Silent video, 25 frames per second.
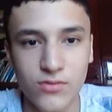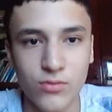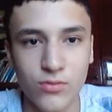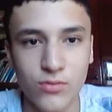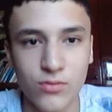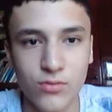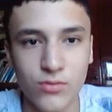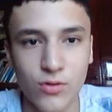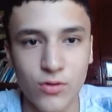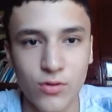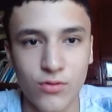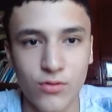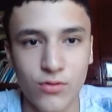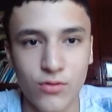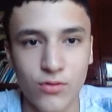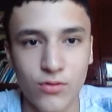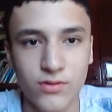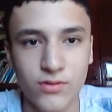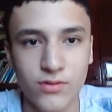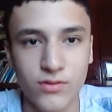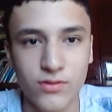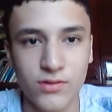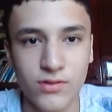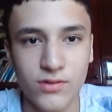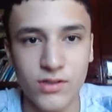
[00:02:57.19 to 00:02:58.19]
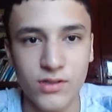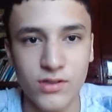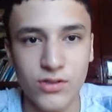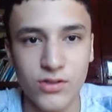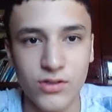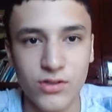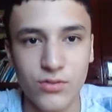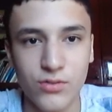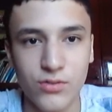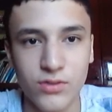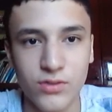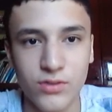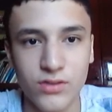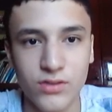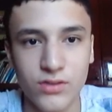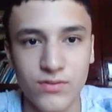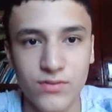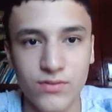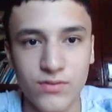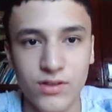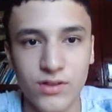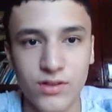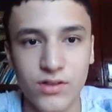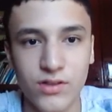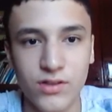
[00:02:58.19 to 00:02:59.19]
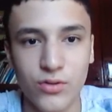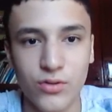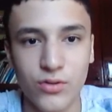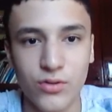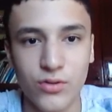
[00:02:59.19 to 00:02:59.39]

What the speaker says: of each object, sphere, cube,